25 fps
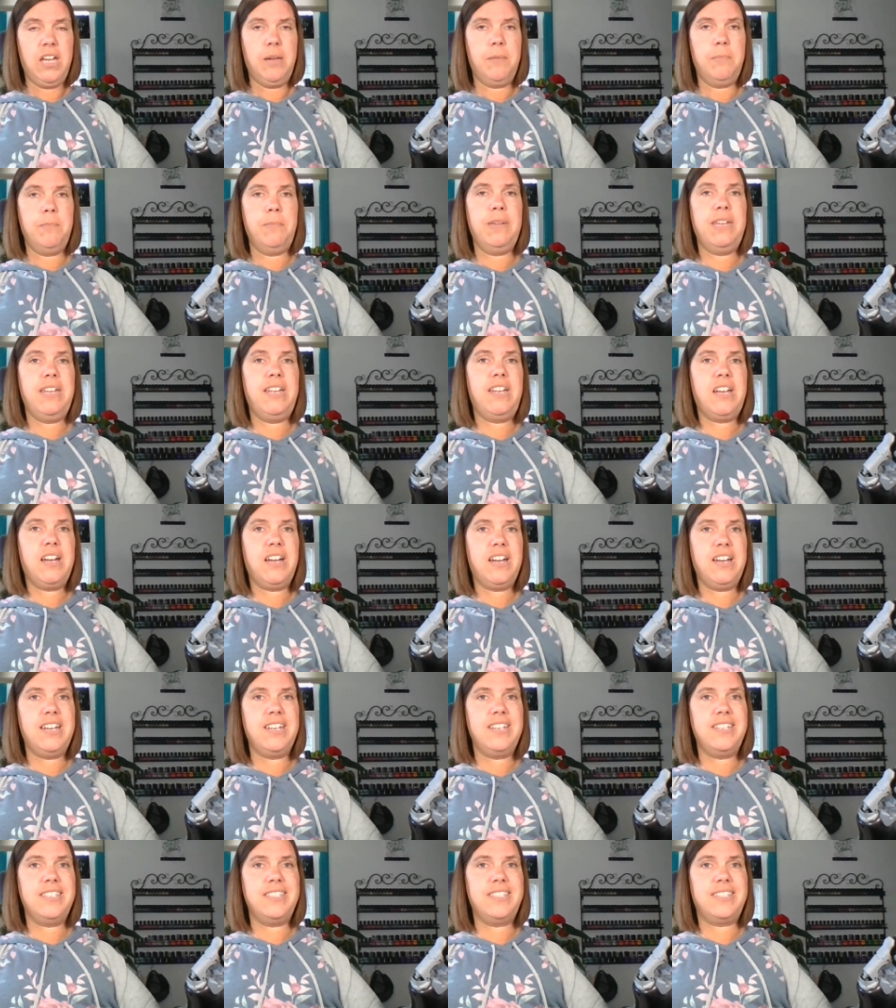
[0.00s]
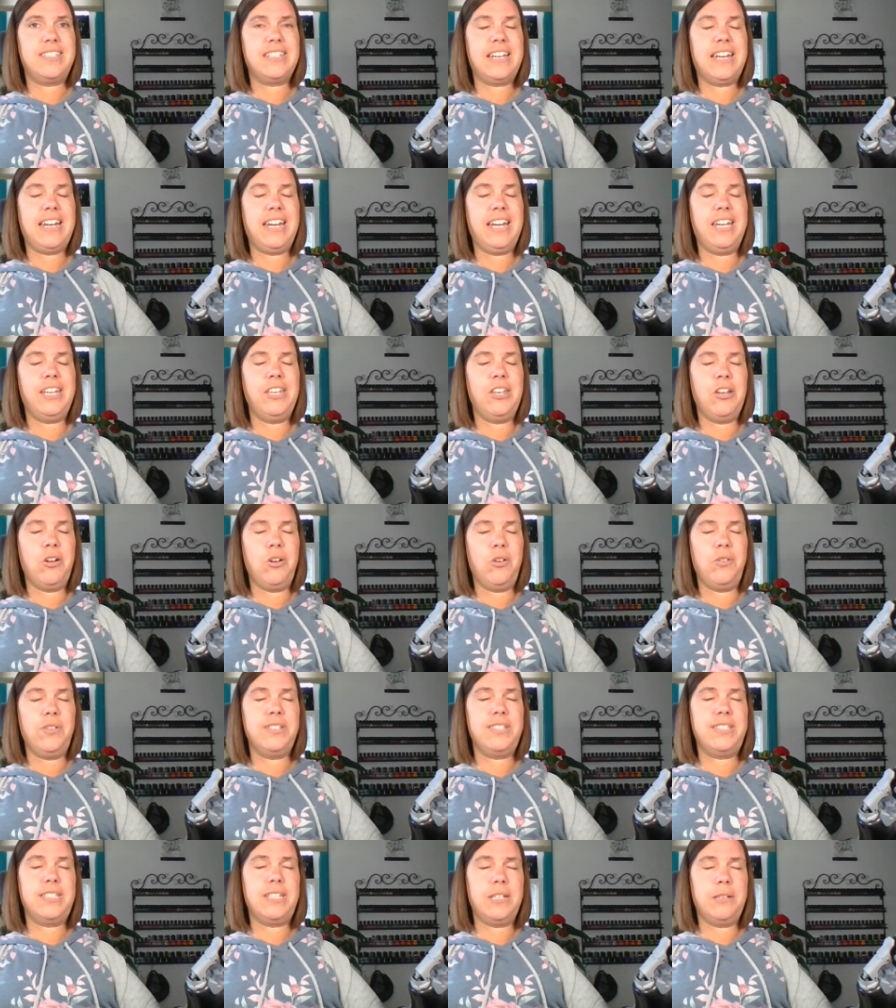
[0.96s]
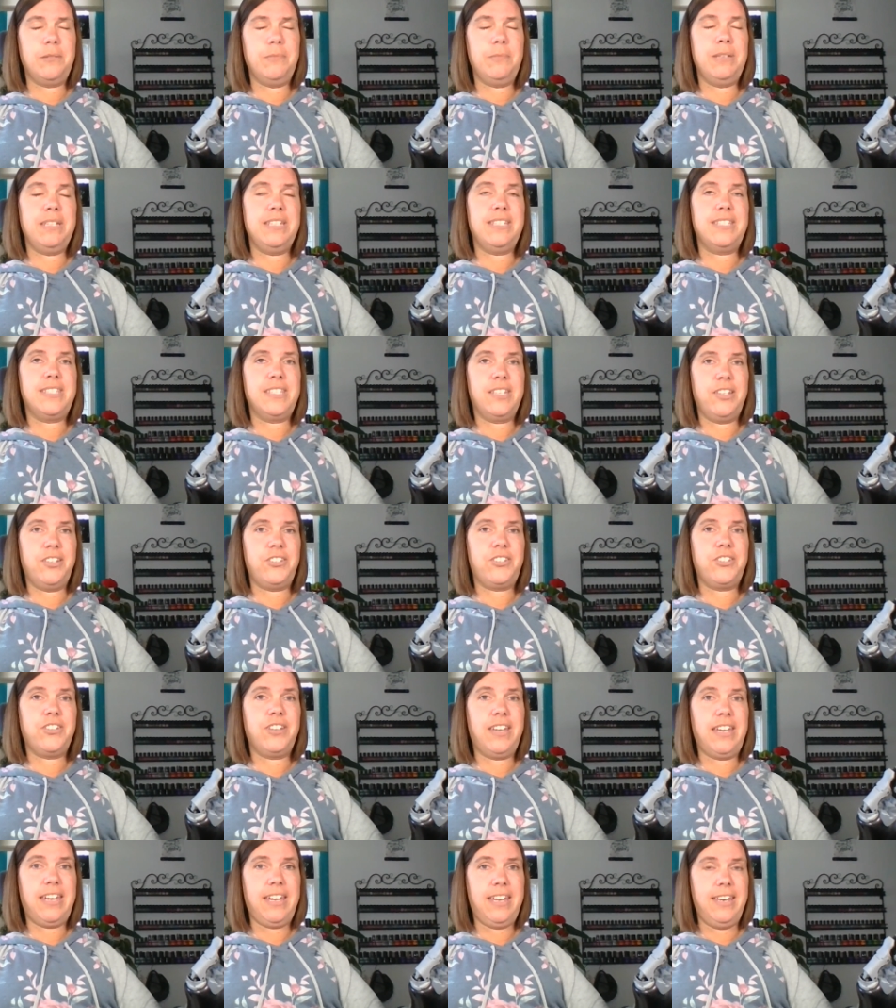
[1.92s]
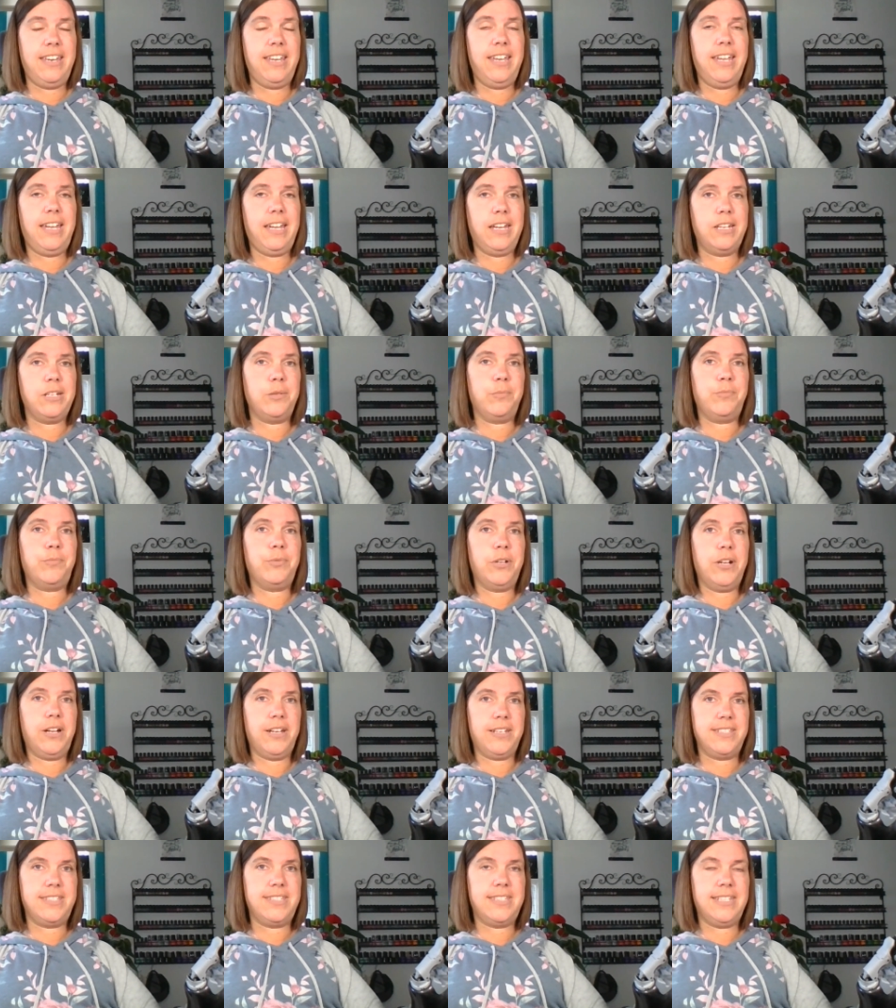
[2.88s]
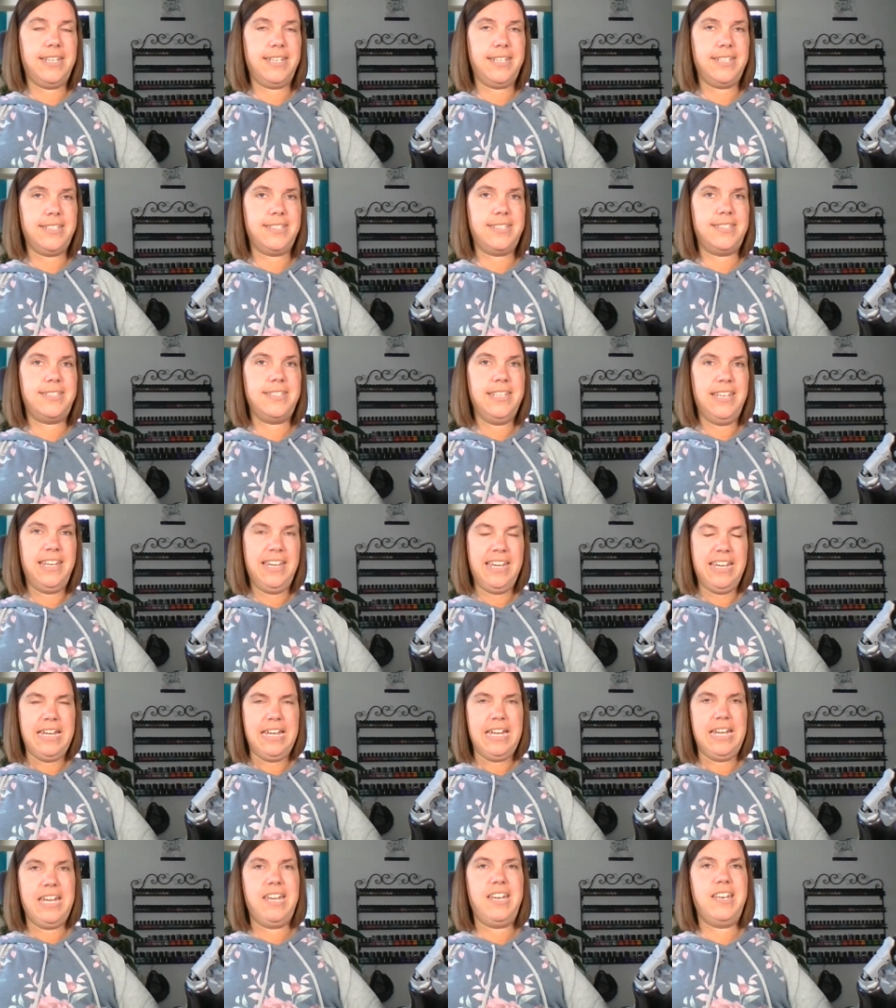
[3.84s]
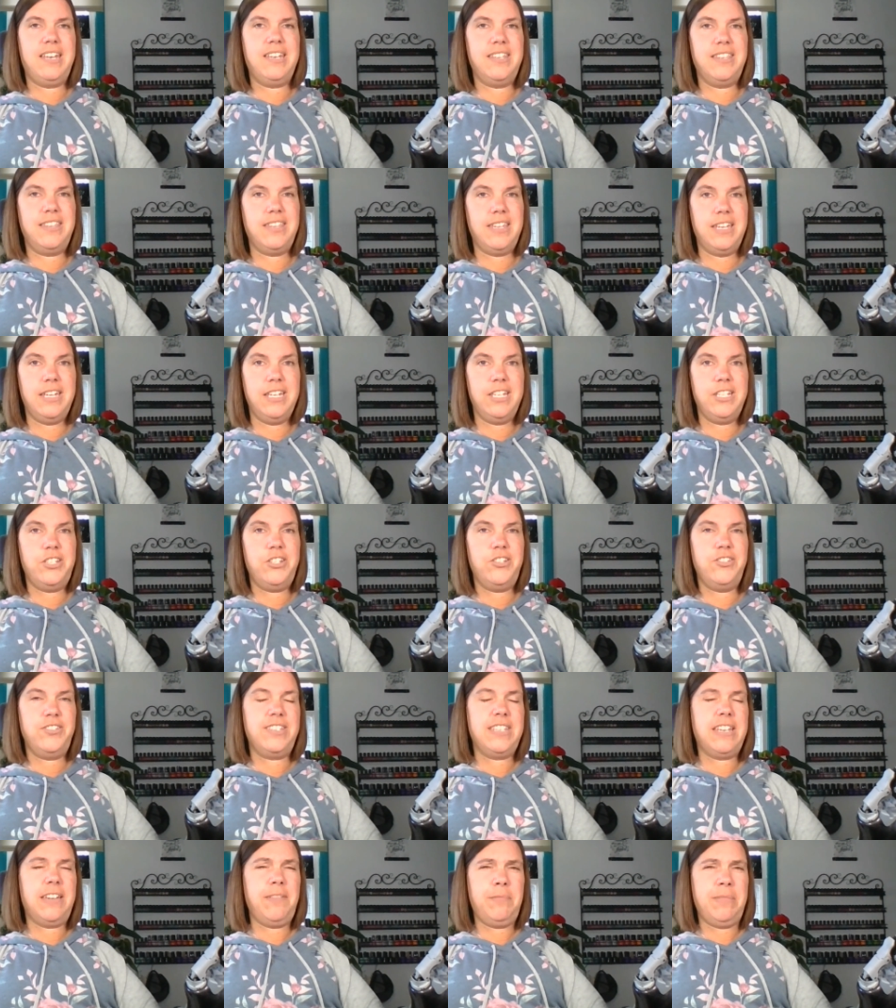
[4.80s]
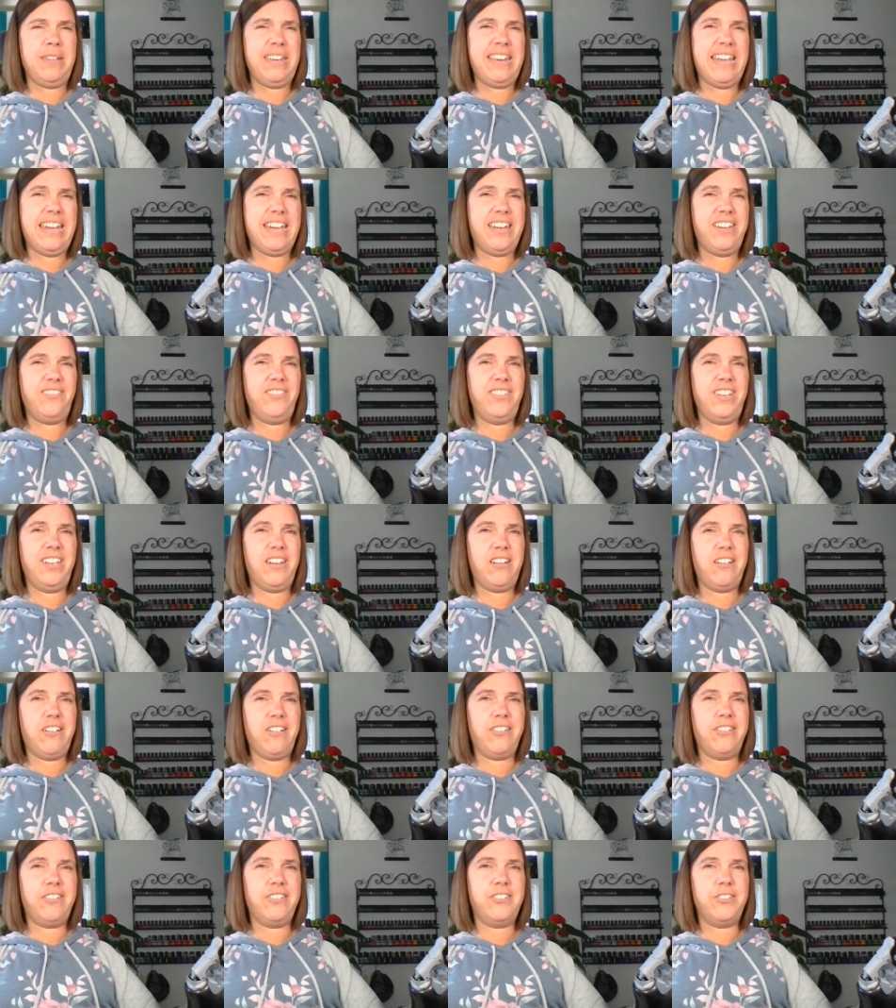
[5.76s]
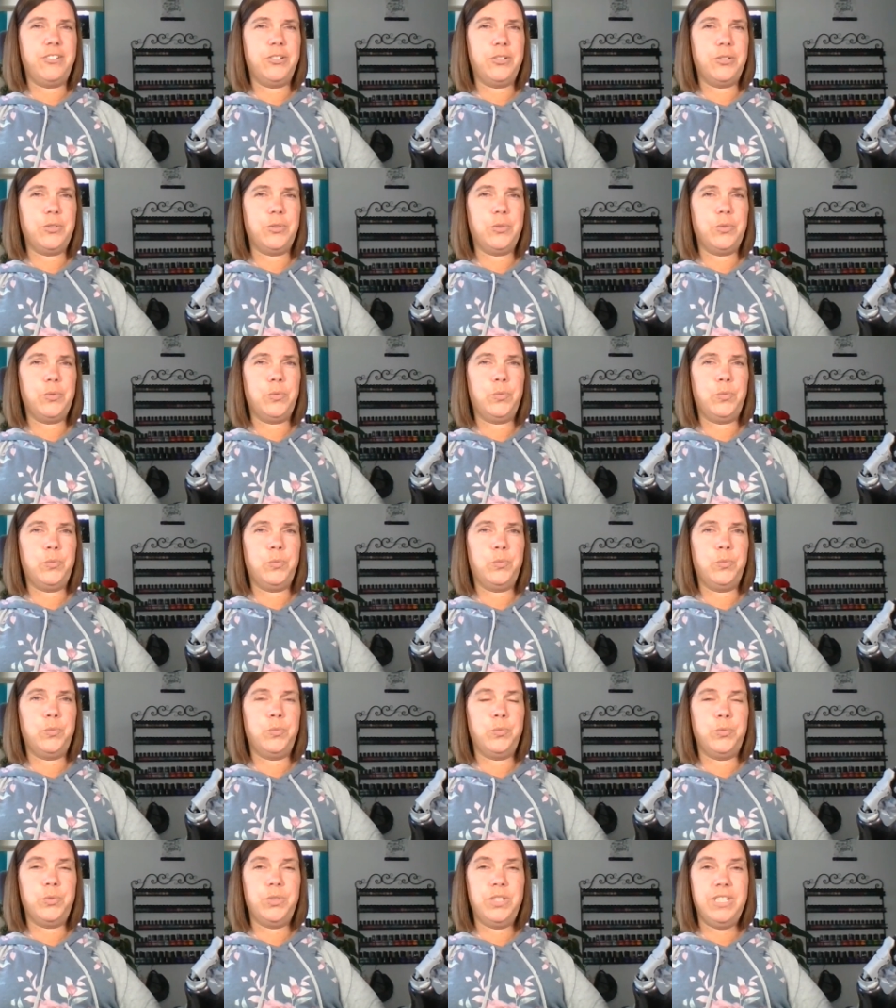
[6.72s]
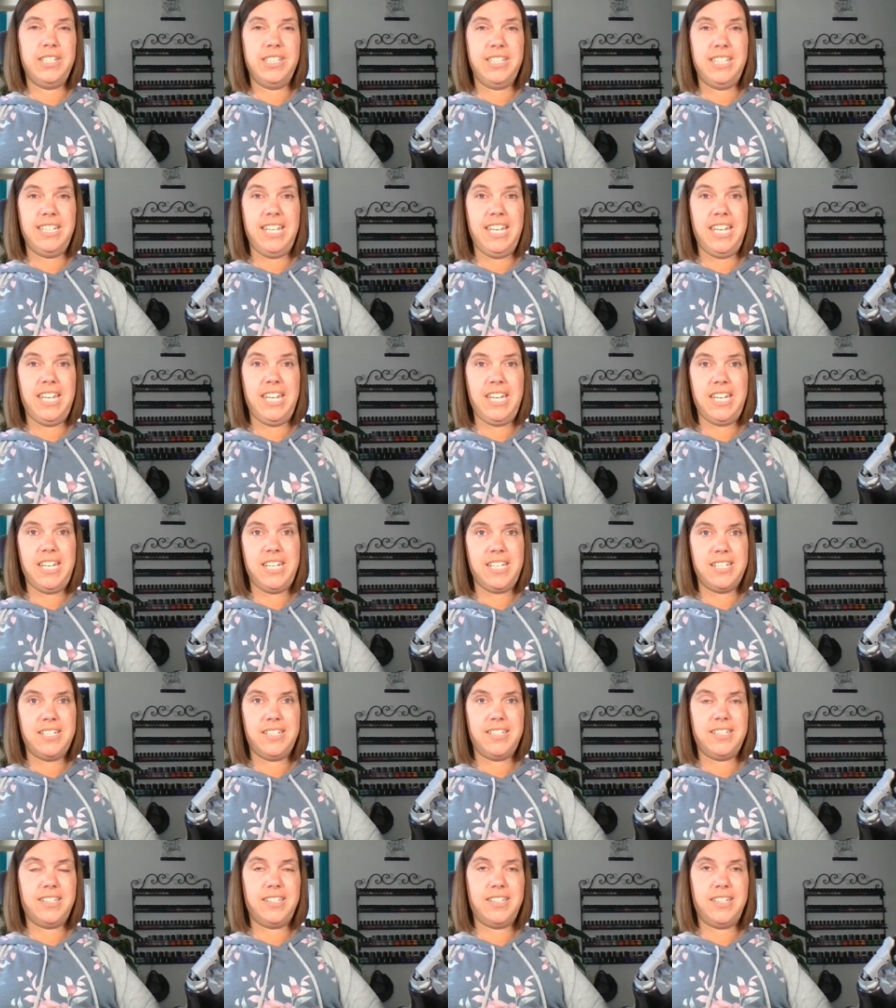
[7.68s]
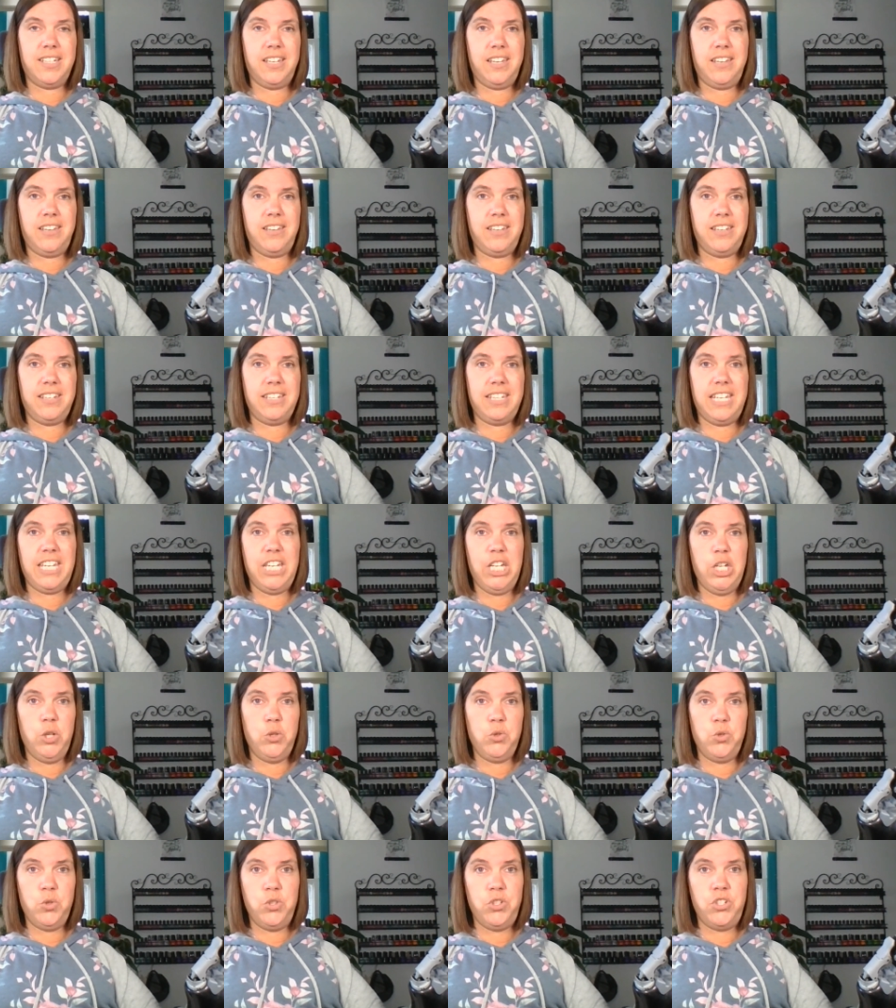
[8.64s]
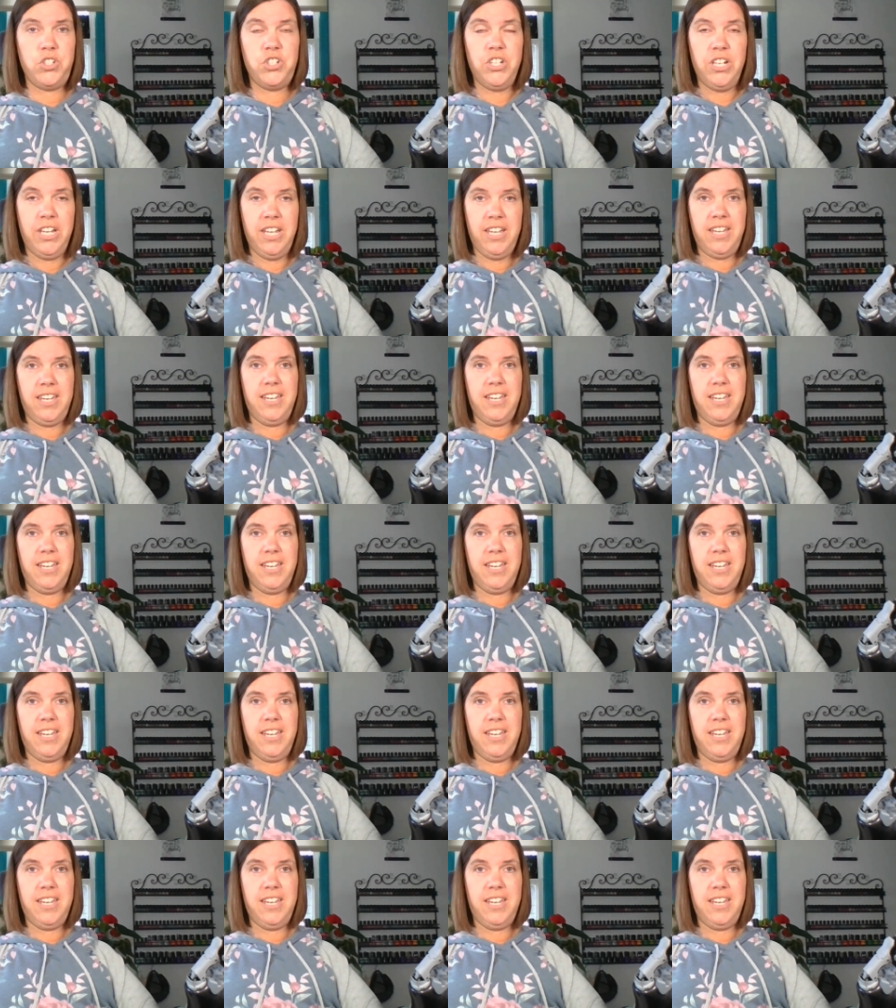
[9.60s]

because I know it's going to be such a headache and a process. And the issues I've been having aren't really uh, huge.